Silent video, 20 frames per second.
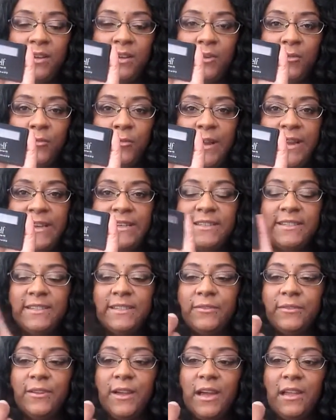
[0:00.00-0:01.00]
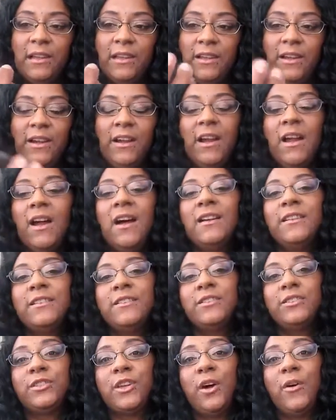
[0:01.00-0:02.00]
ranges of color.
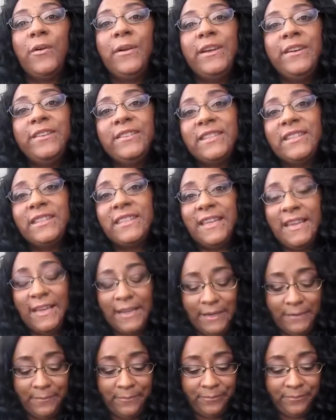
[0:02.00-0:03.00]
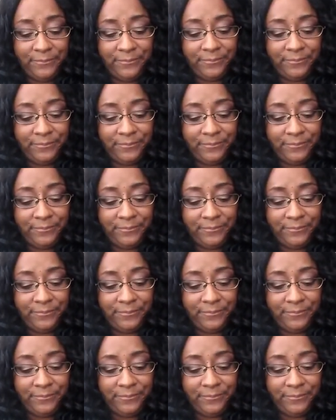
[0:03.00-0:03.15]
So here's the thing.